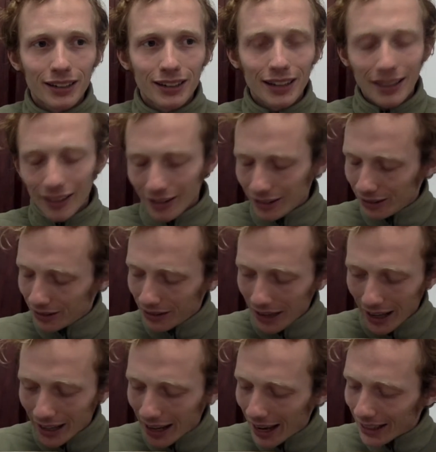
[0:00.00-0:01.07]
This is
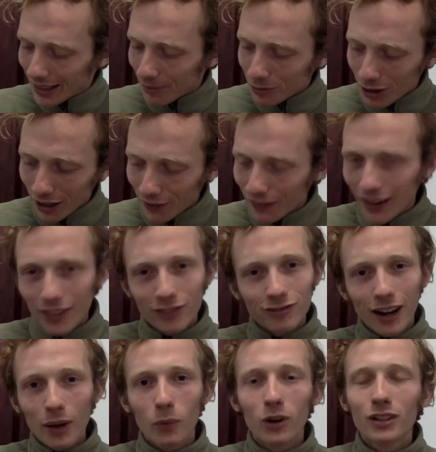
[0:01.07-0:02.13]
and, and I'm trying to find the
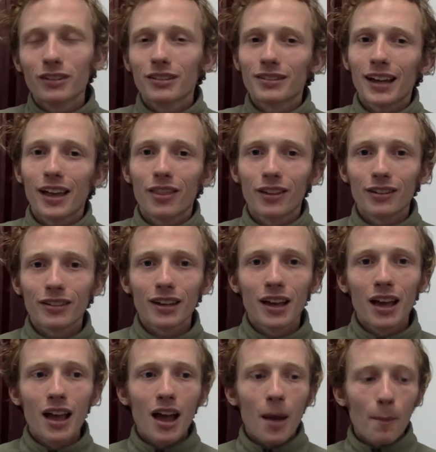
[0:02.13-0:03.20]
right words to say this,
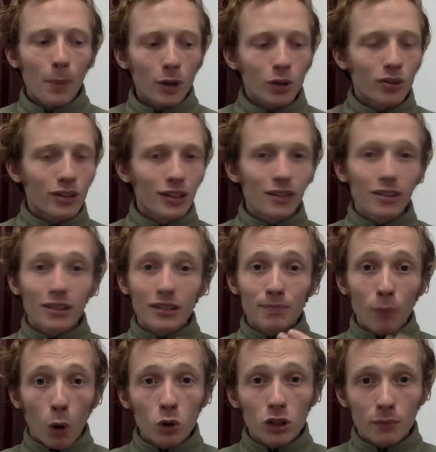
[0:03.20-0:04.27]
but you see this in
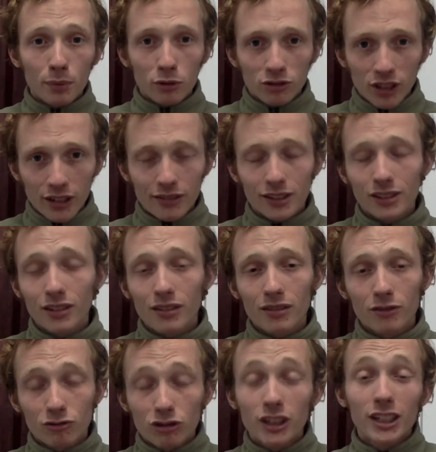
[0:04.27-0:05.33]
multiple reasons
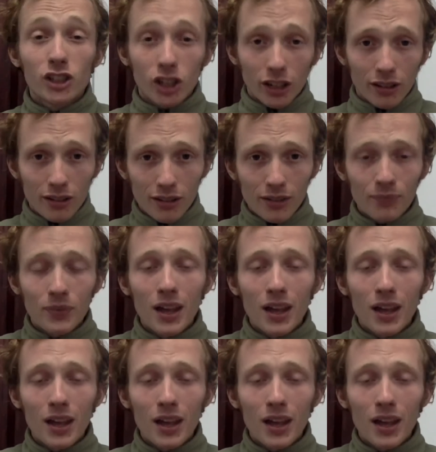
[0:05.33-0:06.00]
regions.